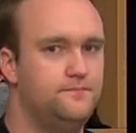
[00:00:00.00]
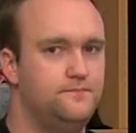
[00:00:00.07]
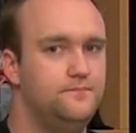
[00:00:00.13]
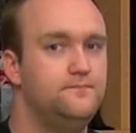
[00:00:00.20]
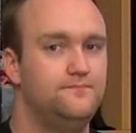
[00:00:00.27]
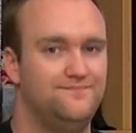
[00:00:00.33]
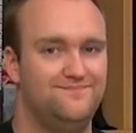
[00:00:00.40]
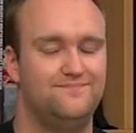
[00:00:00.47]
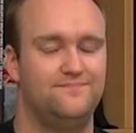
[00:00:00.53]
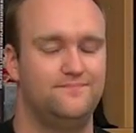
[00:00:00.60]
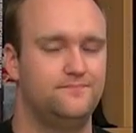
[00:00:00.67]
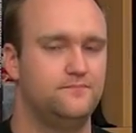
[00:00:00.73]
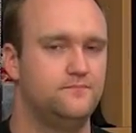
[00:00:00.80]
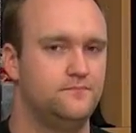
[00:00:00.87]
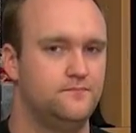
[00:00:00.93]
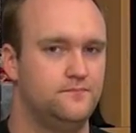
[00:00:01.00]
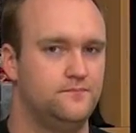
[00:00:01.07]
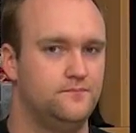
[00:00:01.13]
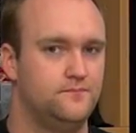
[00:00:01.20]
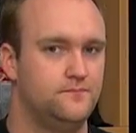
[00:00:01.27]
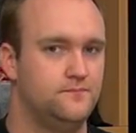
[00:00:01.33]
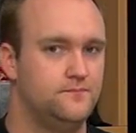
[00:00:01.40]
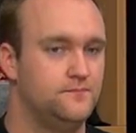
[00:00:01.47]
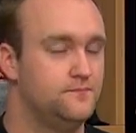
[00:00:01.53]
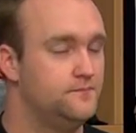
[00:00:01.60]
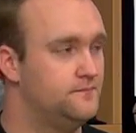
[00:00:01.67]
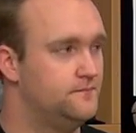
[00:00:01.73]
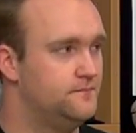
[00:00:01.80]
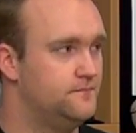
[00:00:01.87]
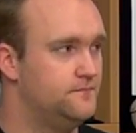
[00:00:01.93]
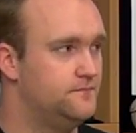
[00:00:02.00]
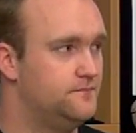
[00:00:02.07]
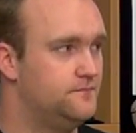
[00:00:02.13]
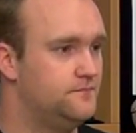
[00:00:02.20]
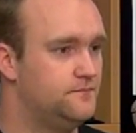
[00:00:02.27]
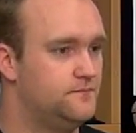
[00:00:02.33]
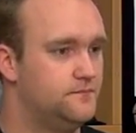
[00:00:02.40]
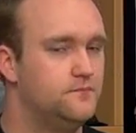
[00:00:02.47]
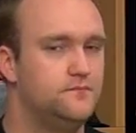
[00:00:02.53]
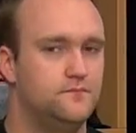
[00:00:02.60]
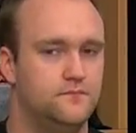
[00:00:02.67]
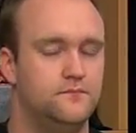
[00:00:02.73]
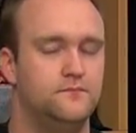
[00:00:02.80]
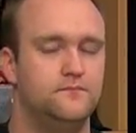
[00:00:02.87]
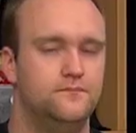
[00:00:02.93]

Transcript: [no speech]